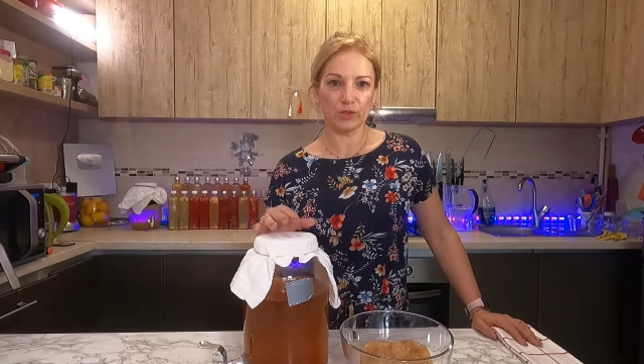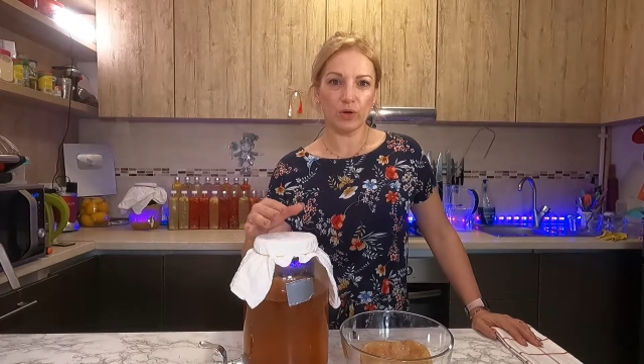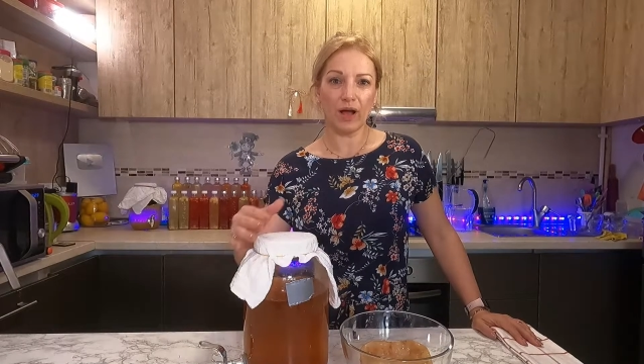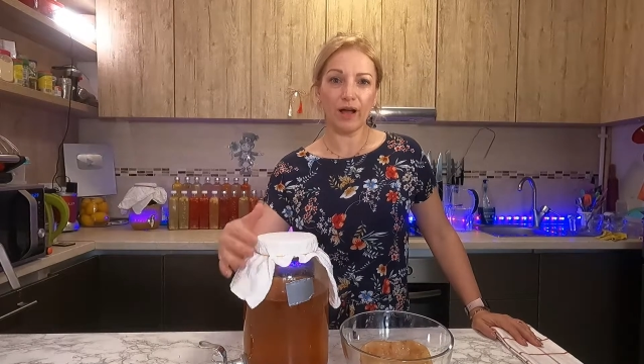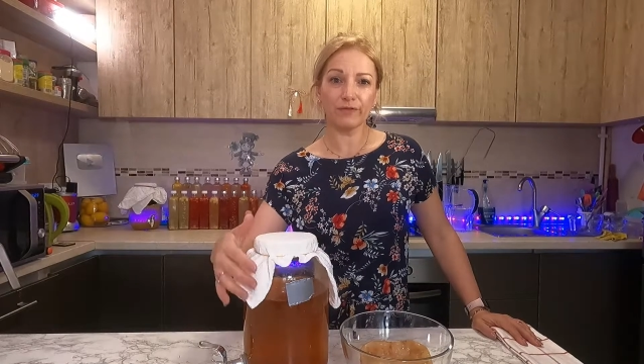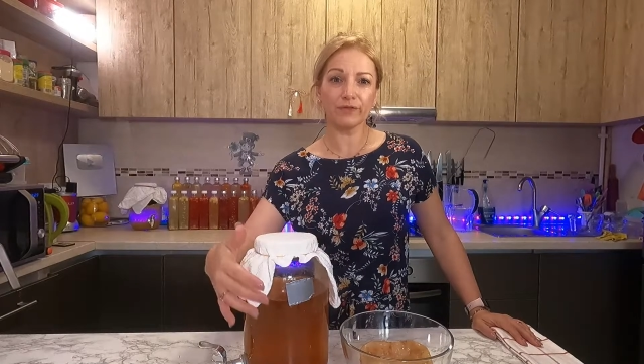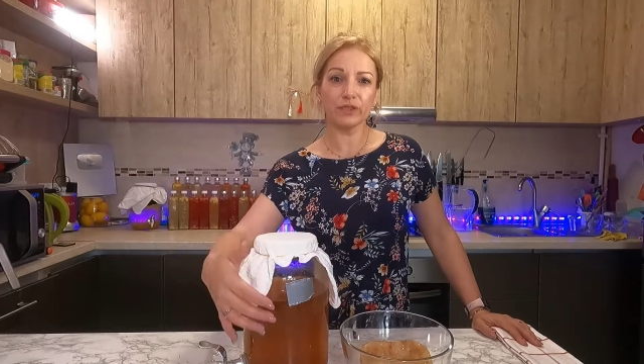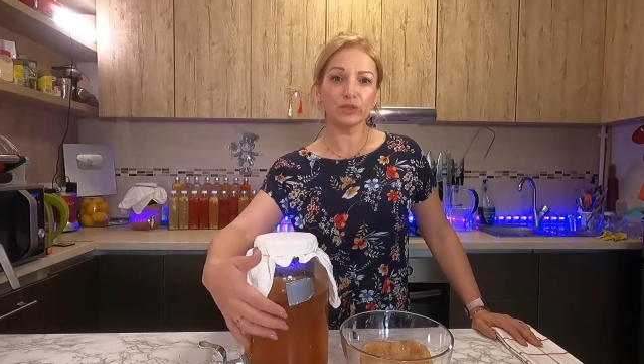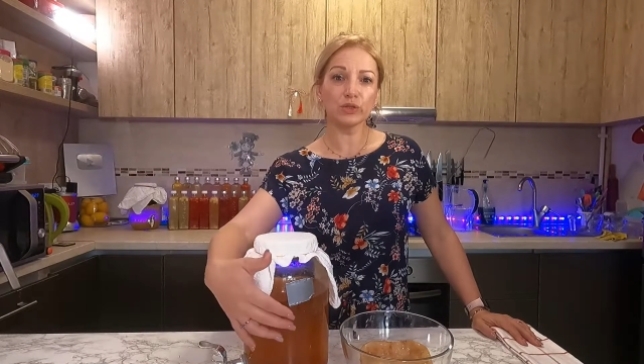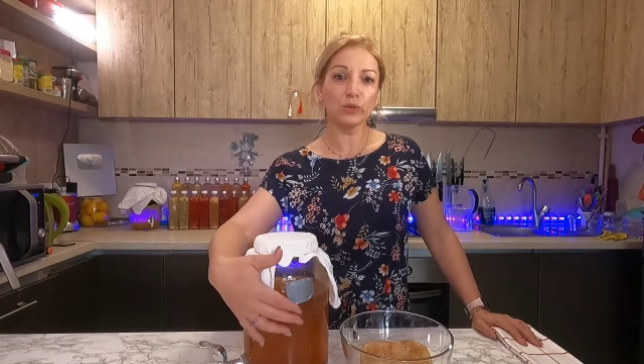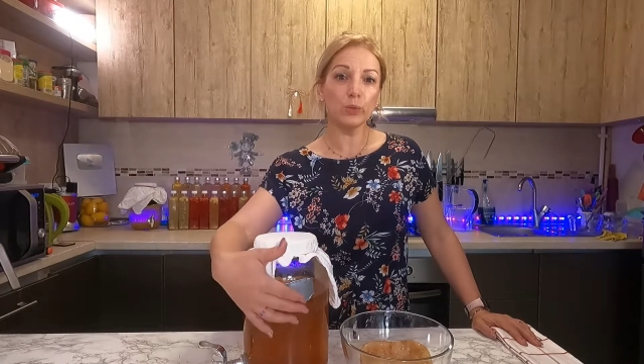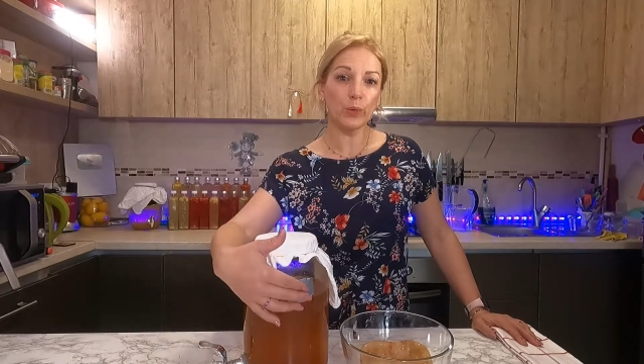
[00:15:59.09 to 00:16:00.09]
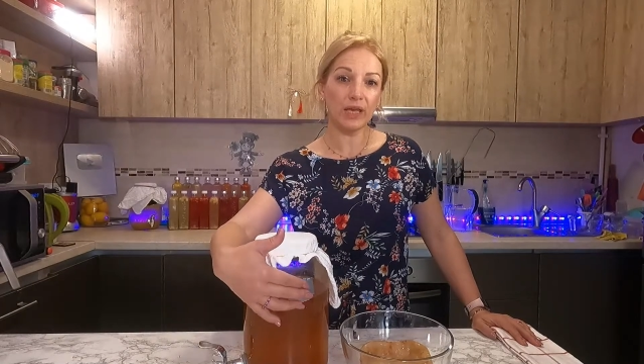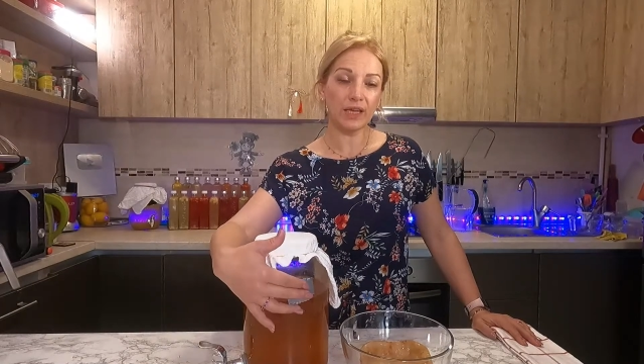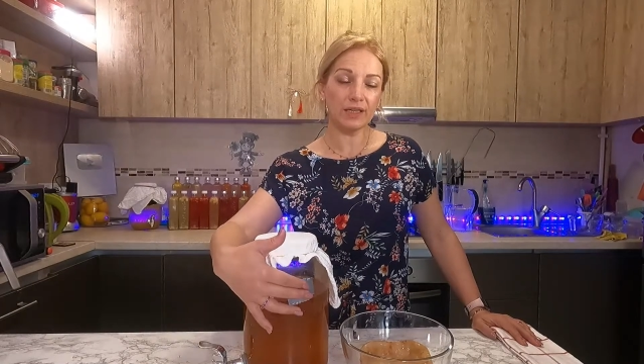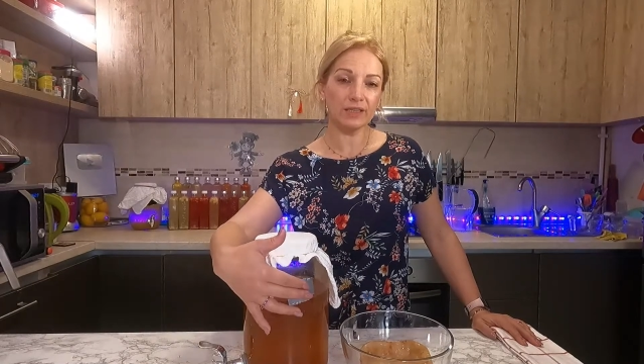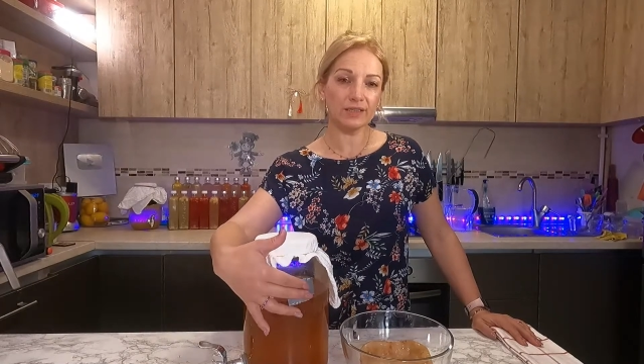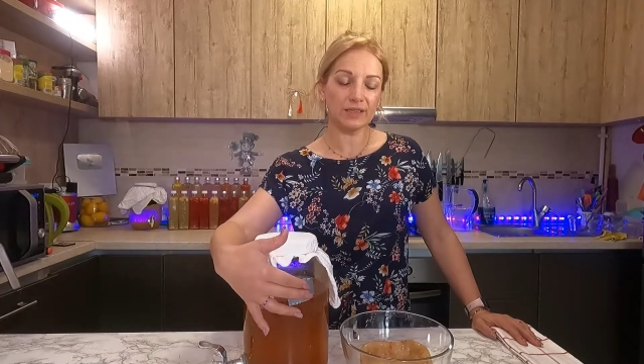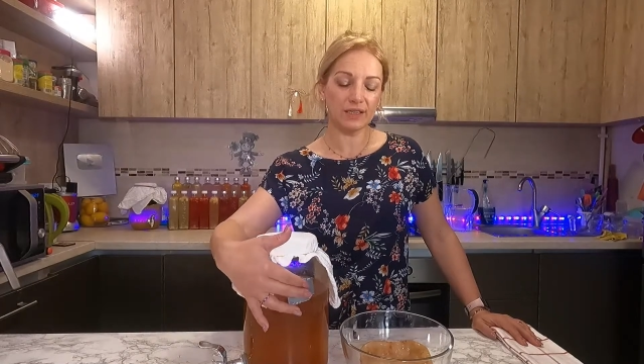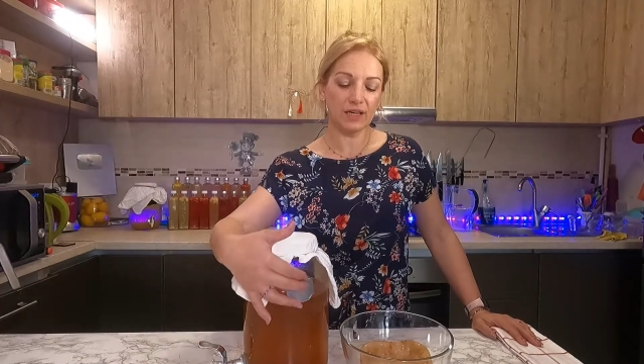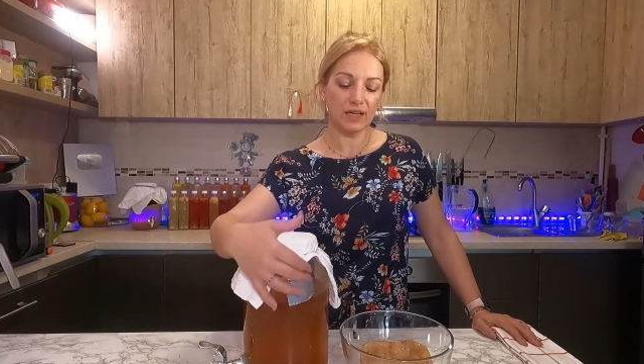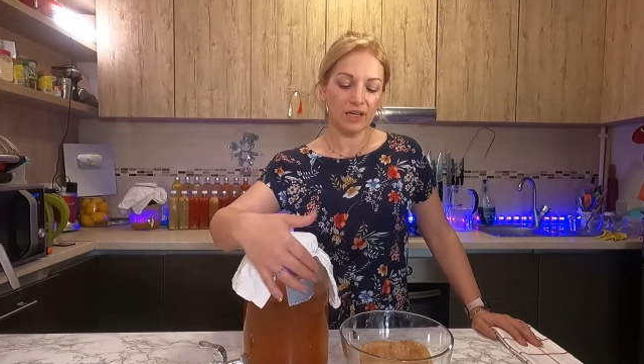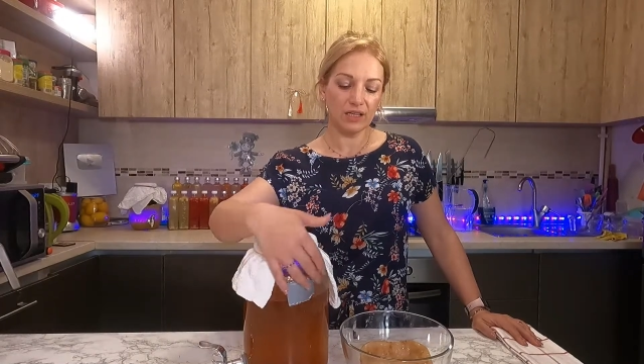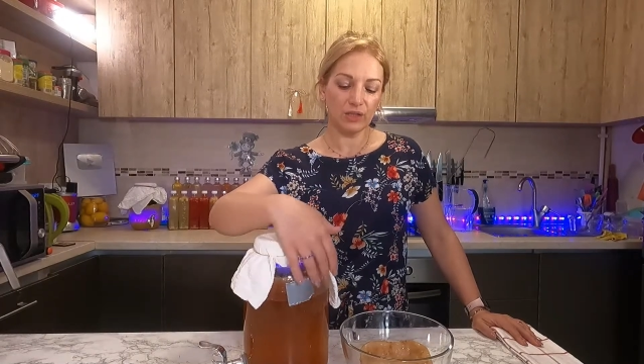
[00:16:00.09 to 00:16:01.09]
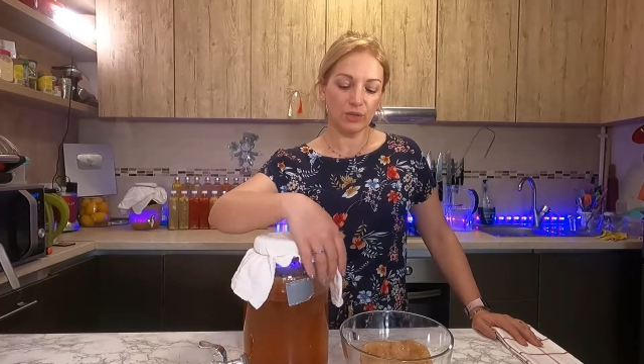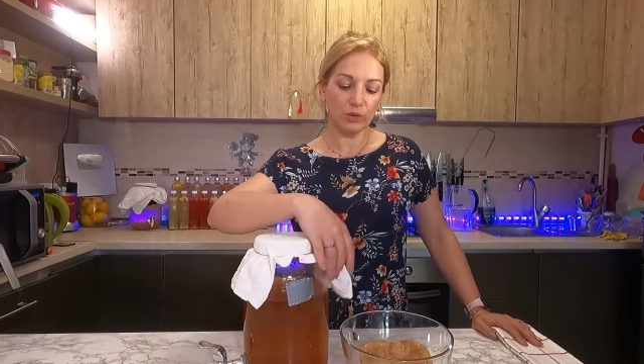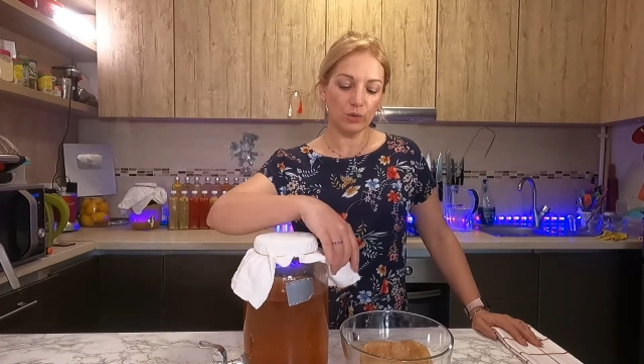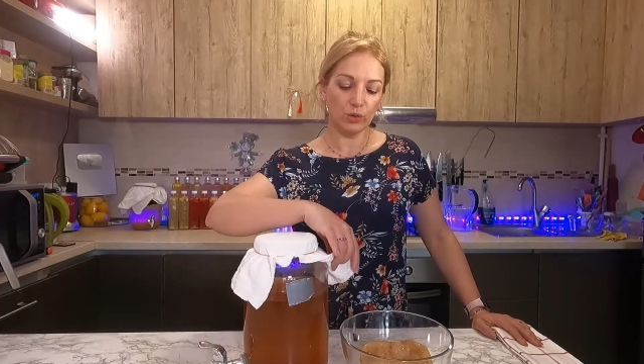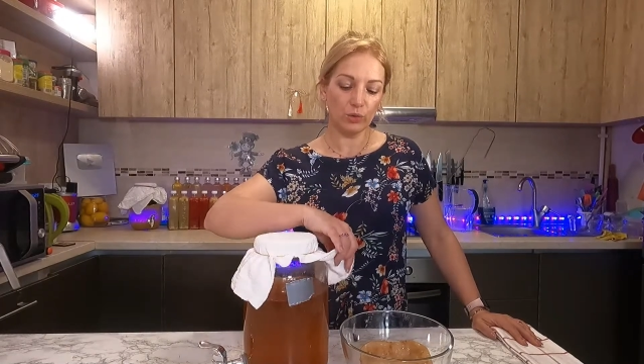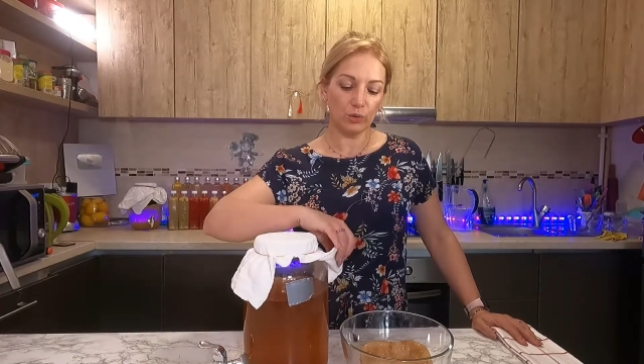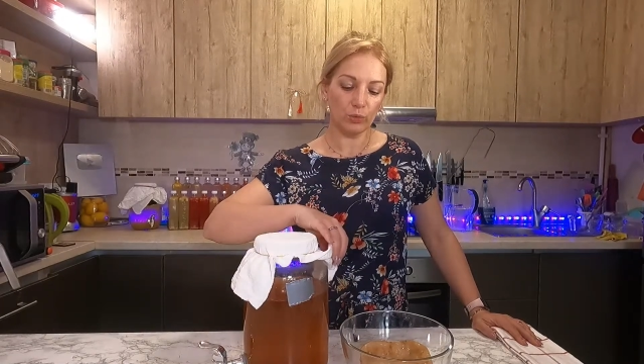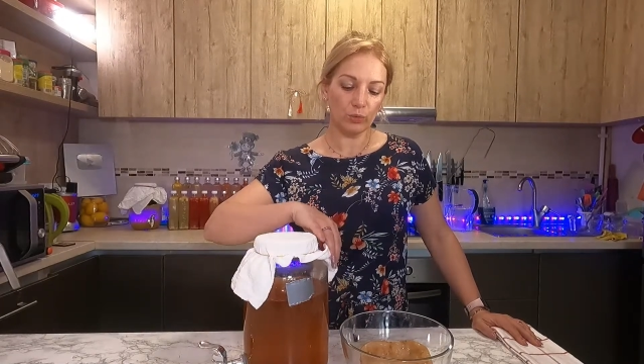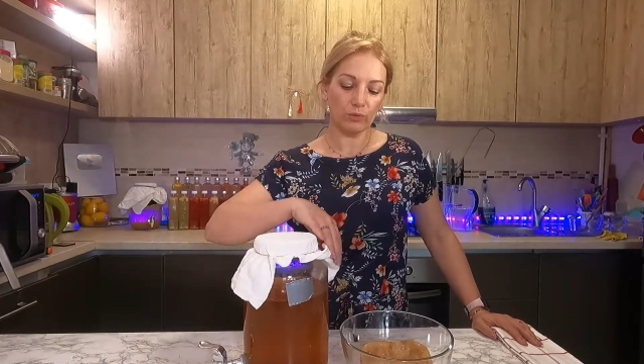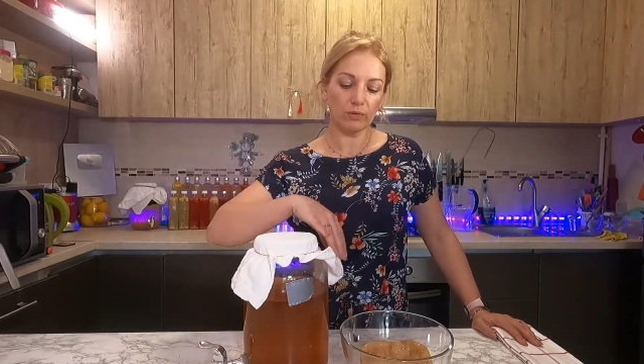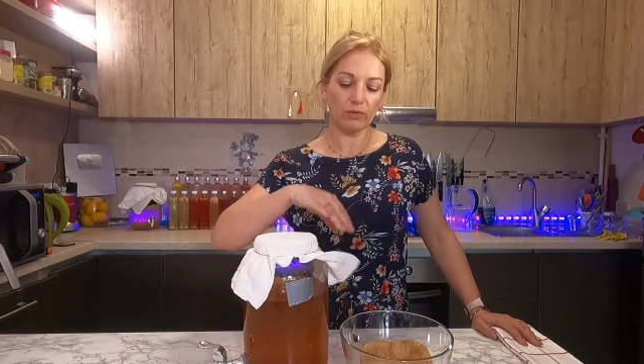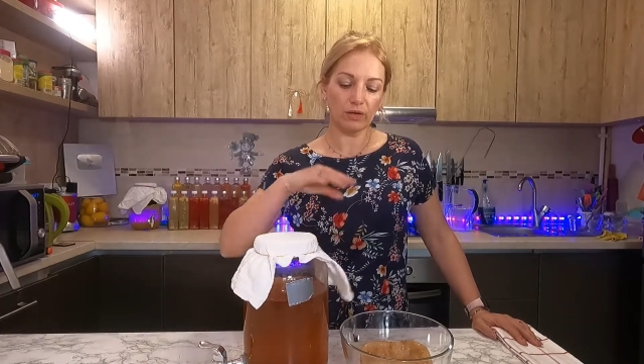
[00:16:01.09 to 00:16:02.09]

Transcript: So after 2 weeks, you